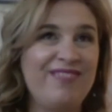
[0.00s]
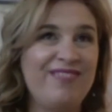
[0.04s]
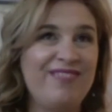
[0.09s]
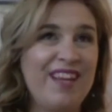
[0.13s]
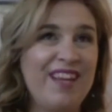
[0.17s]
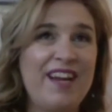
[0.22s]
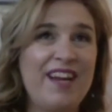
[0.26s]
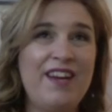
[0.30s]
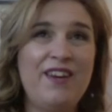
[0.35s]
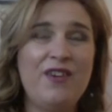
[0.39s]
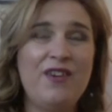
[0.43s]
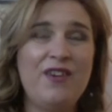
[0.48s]

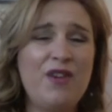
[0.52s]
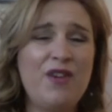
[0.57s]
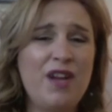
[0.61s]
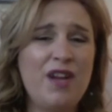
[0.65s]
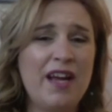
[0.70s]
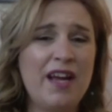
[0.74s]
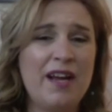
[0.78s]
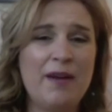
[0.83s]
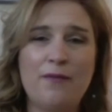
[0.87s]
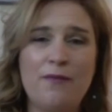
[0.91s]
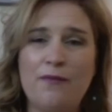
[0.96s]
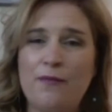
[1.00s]
I know a
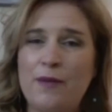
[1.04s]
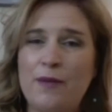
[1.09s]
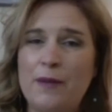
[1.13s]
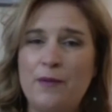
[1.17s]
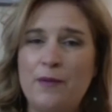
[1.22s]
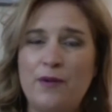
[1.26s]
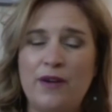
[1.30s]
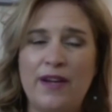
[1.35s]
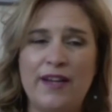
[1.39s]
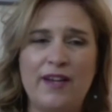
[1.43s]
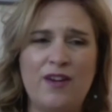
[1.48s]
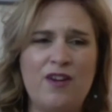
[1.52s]
lot of people
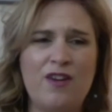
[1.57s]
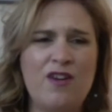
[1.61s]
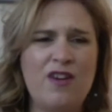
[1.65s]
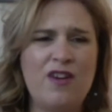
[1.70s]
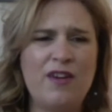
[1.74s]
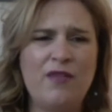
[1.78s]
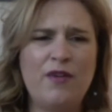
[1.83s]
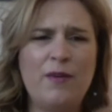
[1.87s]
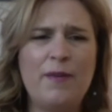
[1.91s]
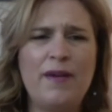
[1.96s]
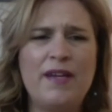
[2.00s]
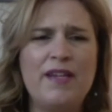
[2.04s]
are like, oh,
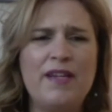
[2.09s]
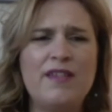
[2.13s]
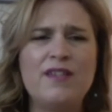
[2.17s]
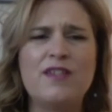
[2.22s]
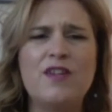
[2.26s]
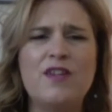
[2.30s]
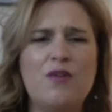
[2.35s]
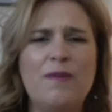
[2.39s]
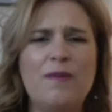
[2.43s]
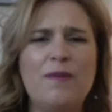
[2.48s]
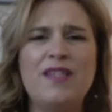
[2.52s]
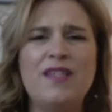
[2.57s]
everybody's
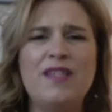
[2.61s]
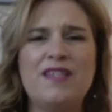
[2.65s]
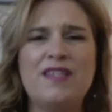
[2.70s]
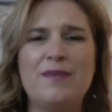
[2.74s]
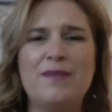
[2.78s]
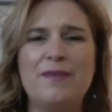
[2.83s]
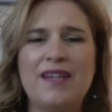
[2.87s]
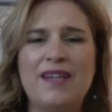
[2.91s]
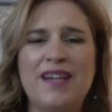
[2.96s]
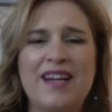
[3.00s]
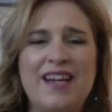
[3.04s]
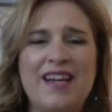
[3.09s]
so busy,
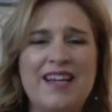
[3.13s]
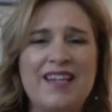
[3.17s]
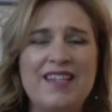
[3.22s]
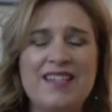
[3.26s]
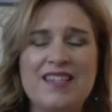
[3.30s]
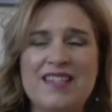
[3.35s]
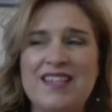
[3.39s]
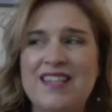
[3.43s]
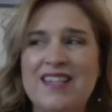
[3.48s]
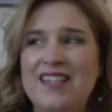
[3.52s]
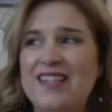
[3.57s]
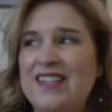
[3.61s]
but
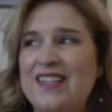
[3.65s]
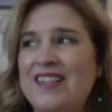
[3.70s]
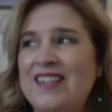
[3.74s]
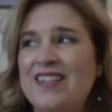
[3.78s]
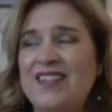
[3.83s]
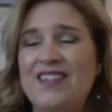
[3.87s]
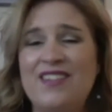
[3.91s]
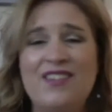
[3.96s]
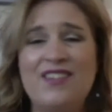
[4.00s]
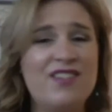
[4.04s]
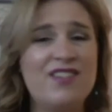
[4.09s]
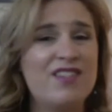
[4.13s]
guys,
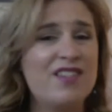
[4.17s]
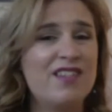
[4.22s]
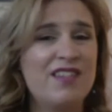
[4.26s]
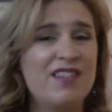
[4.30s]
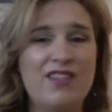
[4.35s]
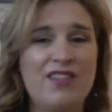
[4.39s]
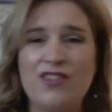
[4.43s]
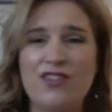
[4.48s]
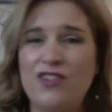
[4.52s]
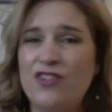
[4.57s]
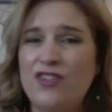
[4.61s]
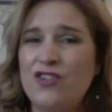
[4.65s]

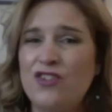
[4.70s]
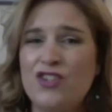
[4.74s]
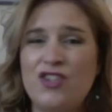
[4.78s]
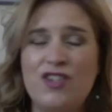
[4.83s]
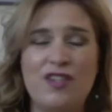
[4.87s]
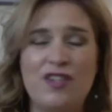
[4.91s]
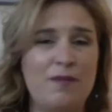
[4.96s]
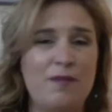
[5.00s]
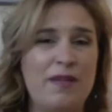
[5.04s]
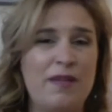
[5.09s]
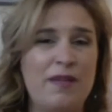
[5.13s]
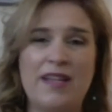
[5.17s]
you
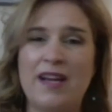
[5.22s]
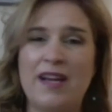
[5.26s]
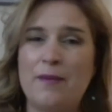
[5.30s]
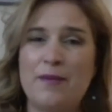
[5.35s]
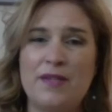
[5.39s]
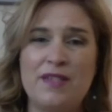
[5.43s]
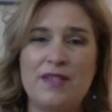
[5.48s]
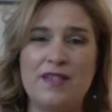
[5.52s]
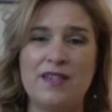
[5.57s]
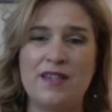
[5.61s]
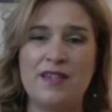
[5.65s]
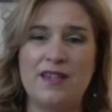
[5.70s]
shouldn't be that
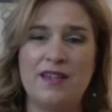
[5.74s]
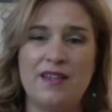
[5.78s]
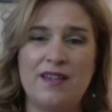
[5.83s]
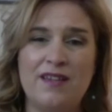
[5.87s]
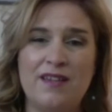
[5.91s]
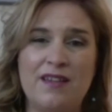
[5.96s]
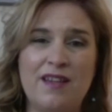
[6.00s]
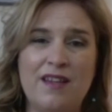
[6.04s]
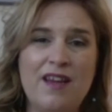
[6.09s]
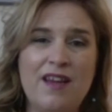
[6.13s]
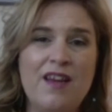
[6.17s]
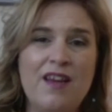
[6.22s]
busy.
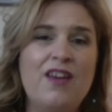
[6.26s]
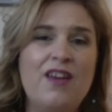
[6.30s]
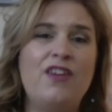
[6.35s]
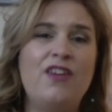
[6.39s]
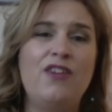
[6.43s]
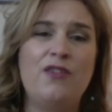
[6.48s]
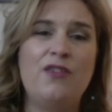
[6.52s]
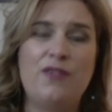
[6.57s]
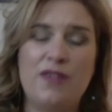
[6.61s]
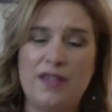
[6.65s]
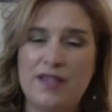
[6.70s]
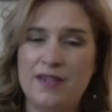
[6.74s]

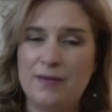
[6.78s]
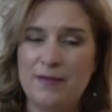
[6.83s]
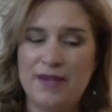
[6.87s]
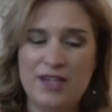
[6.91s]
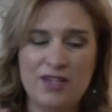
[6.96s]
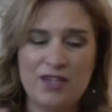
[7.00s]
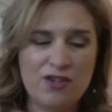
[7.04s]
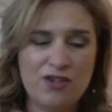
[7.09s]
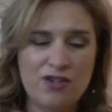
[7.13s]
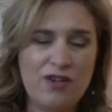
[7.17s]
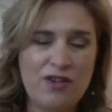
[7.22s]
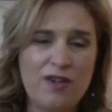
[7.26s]
You need to make
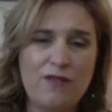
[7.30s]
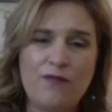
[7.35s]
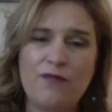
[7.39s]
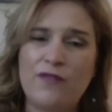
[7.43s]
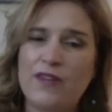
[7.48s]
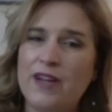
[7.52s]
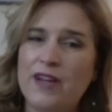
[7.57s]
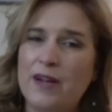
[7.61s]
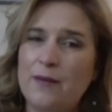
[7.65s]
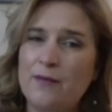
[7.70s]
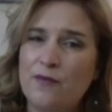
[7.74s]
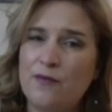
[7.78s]
sure you have
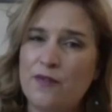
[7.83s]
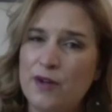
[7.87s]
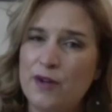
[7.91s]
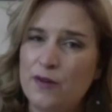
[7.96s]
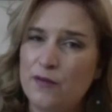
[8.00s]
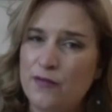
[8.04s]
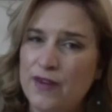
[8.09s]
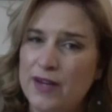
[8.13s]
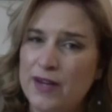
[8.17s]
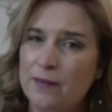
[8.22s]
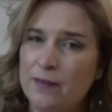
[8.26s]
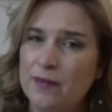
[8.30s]
time for your
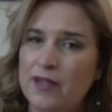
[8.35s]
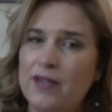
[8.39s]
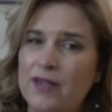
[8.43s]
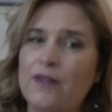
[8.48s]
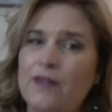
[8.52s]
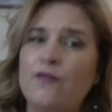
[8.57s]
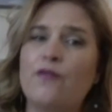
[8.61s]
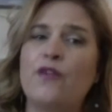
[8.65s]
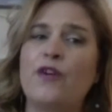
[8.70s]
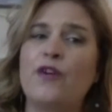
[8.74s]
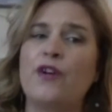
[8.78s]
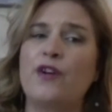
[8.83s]
family,
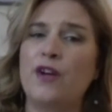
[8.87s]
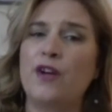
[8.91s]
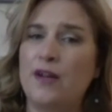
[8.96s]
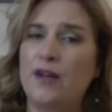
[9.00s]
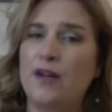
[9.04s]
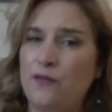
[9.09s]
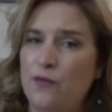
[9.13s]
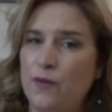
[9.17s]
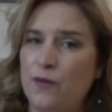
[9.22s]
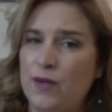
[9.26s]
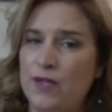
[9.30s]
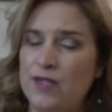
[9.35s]
for your
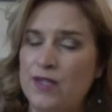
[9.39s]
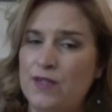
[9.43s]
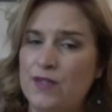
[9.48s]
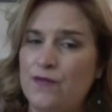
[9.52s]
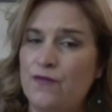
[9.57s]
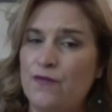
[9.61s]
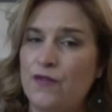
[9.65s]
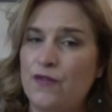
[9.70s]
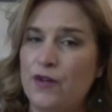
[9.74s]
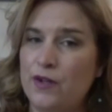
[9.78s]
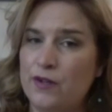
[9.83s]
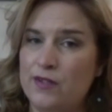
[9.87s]
loved ones
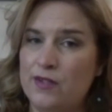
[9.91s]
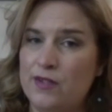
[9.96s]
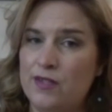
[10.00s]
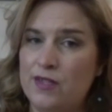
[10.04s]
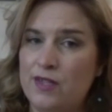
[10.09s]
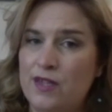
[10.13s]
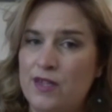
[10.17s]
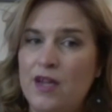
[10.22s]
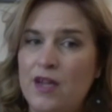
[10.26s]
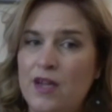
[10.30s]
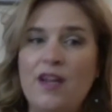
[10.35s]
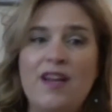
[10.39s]

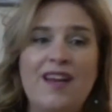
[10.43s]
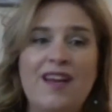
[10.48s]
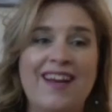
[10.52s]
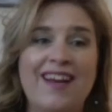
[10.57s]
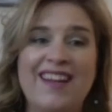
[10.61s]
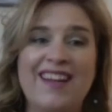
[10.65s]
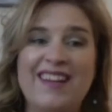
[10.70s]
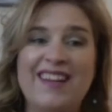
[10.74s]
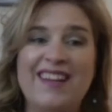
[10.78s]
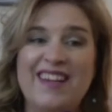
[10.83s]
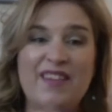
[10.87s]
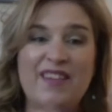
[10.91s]
first.
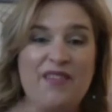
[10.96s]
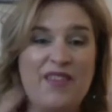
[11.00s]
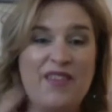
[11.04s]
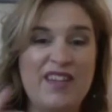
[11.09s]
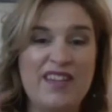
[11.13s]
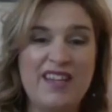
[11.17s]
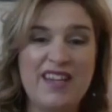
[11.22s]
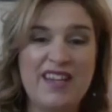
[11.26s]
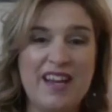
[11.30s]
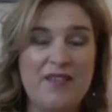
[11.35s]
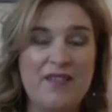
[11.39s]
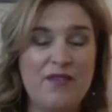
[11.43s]
And then
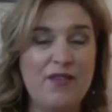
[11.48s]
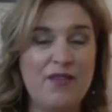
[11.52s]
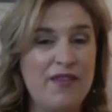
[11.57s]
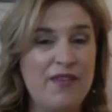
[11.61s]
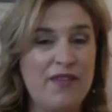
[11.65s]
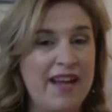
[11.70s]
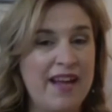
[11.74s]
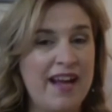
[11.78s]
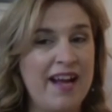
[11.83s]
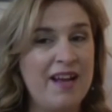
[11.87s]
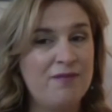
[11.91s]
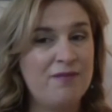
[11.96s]
everything after
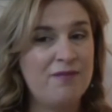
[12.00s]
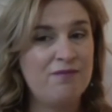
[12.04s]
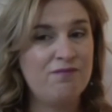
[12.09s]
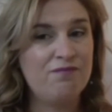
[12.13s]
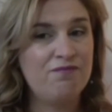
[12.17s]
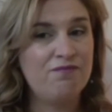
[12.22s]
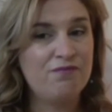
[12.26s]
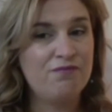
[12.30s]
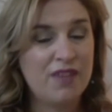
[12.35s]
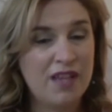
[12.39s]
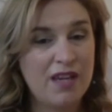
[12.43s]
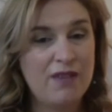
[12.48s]
that,
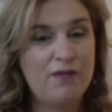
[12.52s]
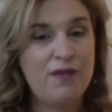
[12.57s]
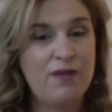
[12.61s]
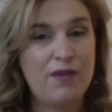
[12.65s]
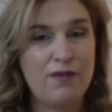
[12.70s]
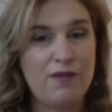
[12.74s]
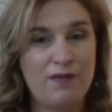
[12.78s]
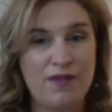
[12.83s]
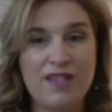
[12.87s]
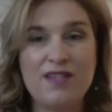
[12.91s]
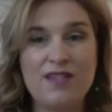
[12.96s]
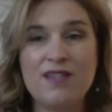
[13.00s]
if it
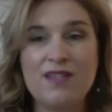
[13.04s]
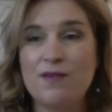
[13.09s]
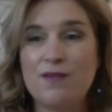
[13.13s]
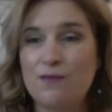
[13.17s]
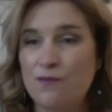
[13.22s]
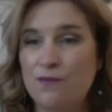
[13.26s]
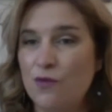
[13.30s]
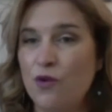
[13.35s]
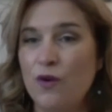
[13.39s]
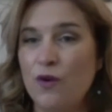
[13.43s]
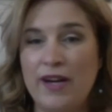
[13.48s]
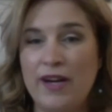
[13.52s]
fits,
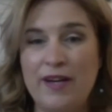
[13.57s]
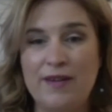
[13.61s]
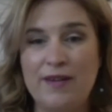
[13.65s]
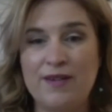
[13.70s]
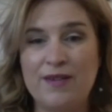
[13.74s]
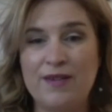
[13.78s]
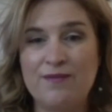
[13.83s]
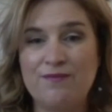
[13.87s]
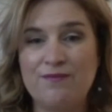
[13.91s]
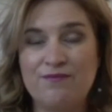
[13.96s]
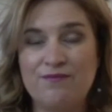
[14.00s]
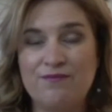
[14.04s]
great.
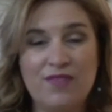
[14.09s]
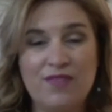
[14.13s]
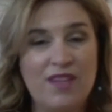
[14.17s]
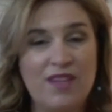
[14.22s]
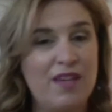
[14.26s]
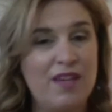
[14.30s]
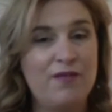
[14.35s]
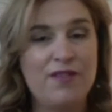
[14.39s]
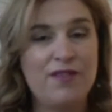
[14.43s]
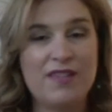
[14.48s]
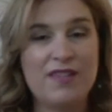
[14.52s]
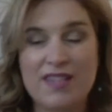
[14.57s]

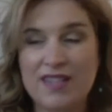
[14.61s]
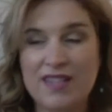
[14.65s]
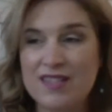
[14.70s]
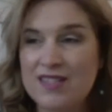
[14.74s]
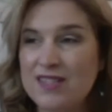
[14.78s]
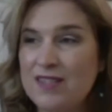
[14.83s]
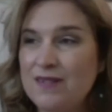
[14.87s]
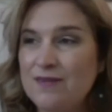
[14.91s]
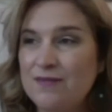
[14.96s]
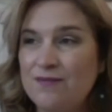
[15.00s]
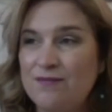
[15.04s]
If it doesn't,